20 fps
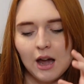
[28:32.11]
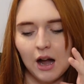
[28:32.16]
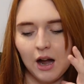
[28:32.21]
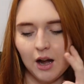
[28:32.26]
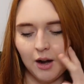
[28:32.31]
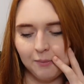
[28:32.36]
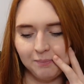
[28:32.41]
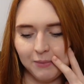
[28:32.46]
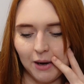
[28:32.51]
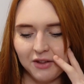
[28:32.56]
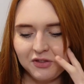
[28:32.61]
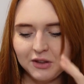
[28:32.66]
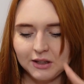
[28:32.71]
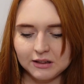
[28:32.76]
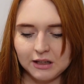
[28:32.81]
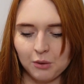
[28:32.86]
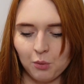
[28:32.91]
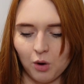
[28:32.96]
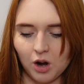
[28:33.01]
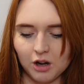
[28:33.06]
But I
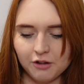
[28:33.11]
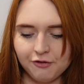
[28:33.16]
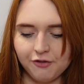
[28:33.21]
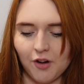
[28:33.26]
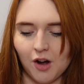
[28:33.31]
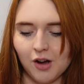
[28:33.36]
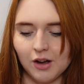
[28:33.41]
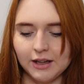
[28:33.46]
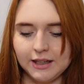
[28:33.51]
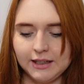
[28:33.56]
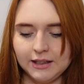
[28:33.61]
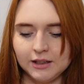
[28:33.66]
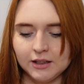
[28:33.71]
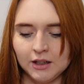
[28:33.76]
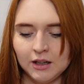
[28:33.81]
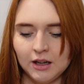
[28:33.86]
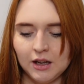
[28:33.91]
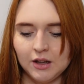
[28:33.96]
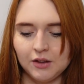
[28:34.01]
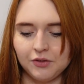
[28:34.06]
think they work
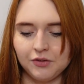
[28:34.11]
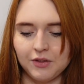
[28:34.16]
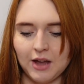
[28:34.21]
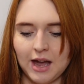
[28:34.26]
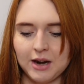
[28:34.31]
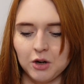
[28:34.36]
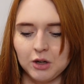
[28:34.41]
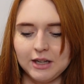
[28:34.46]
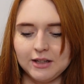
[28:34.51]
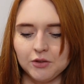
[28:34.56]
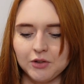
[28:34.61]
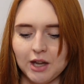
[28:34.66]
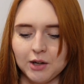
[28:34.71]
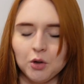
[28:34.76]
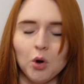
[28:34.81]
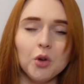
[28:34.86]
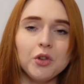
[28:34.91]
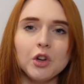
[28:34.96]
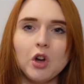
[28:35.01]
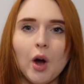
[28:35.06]
fine. They're
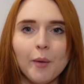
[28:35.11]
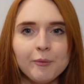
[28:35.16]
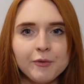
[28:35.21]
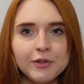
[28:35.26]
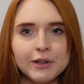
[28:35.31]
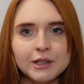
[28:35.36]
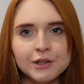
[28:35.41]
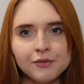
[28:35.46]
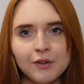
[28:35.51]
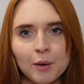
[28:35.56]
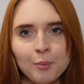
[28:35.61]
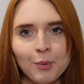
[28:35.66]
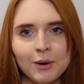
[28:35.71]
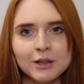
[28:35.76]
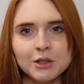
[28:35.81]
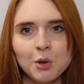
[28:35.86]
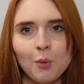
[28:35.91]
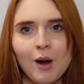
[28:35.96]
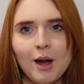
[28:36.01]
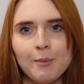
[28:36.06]
not the comfiest
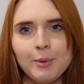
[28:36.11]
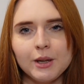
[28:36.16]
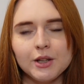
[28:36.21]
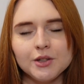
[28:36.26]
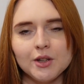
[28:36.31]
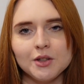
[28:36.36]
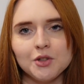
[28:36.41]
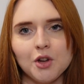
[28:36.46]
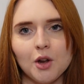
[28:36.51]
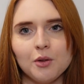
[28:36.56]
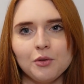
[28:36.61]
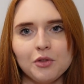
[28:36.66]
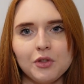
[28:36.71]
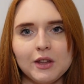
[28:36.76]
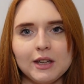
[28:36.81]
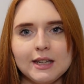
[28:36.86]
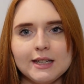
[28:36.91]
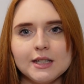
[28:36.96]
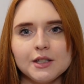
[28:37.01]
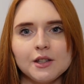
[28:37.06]
fabric to wear because I don't
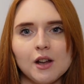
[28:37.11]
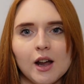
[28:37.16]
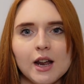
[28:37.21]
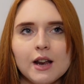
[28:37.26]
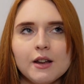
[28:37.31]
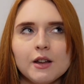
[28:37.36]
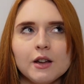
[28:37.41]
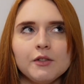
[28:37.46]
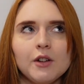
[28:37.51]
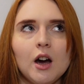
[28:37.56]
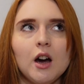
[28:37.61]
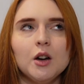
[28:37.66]
think it's like